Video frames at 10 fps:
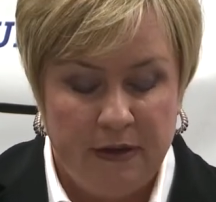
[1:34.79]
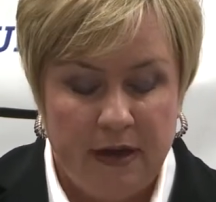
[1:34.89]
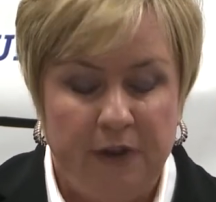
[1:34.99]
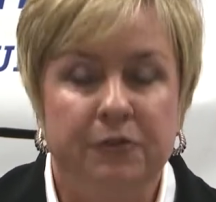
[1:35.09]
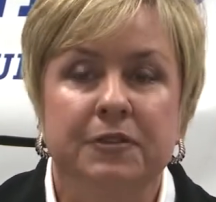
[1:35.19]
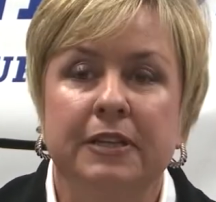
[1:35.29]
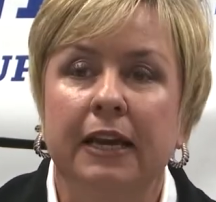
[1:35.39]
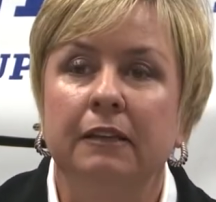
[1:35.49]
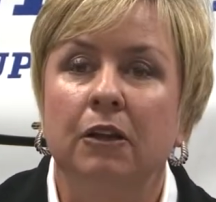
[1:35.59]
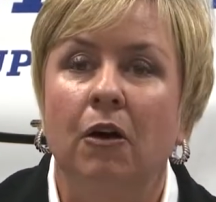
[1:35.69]
Under
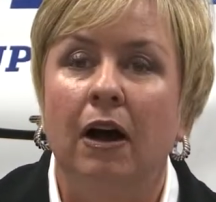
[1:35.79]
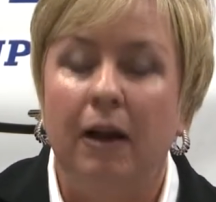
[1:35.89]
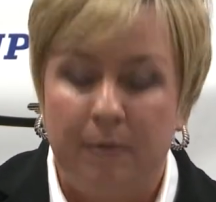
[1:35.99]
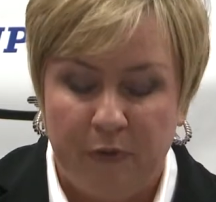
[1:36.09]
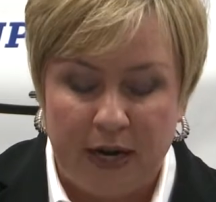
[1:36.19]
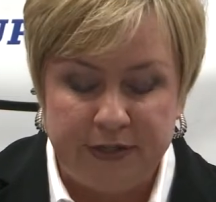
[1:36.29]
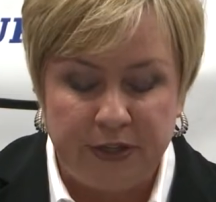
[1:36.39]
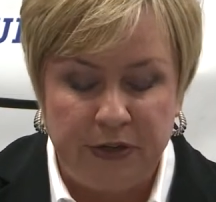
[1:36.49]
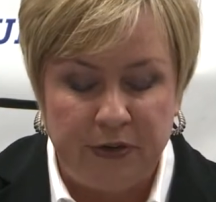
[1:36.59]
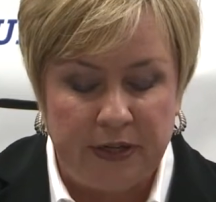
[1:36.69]
state law, a
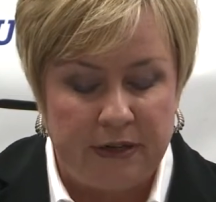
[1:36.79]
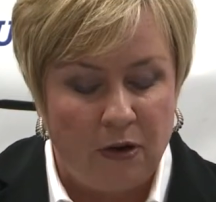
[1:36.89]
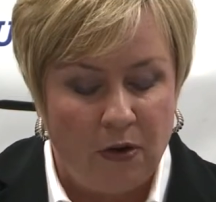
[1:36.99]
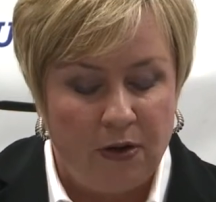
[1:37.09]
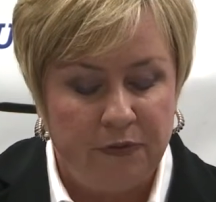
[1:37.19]
prosecutor can call